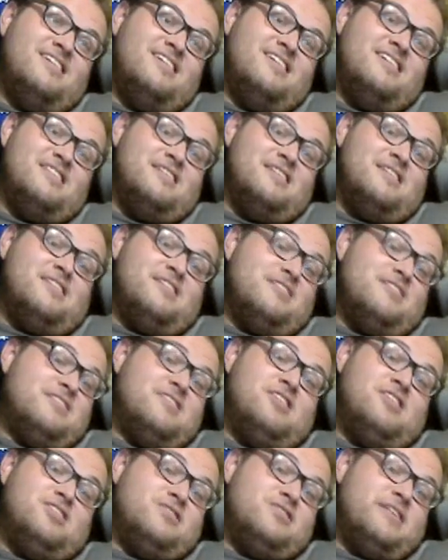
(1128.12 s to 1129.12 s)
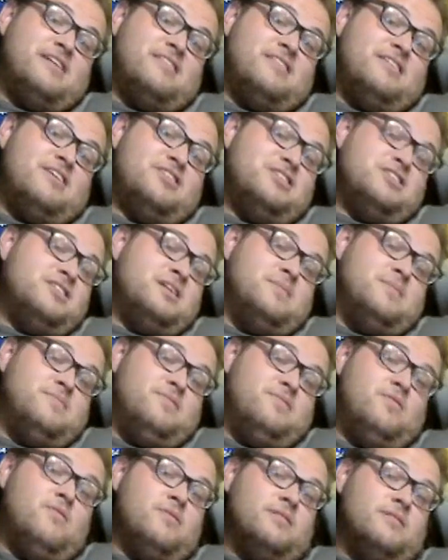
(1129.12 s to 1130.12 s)
It's, an, it's a good transition. I'm
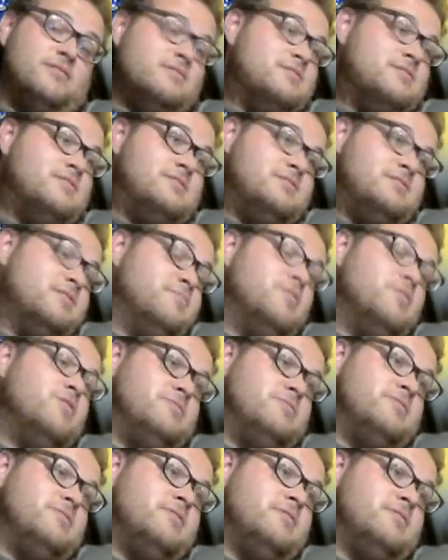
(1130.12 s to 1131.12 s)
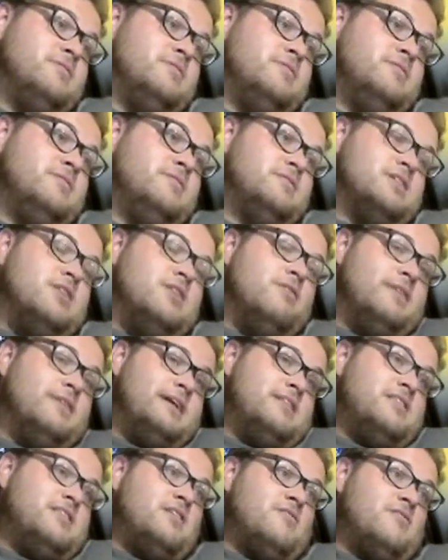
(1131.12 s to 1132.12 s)
for it. It's a good move. Go
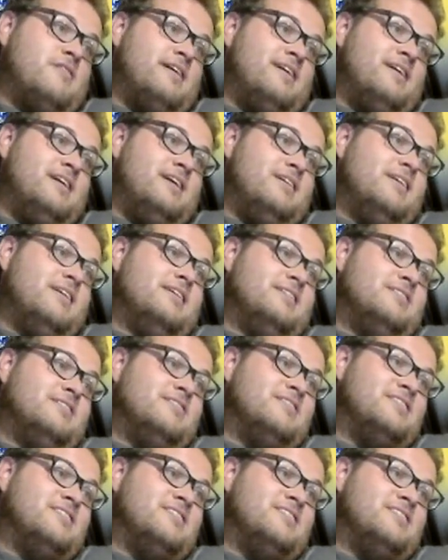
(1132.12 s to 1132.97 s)
against the grain. I like it.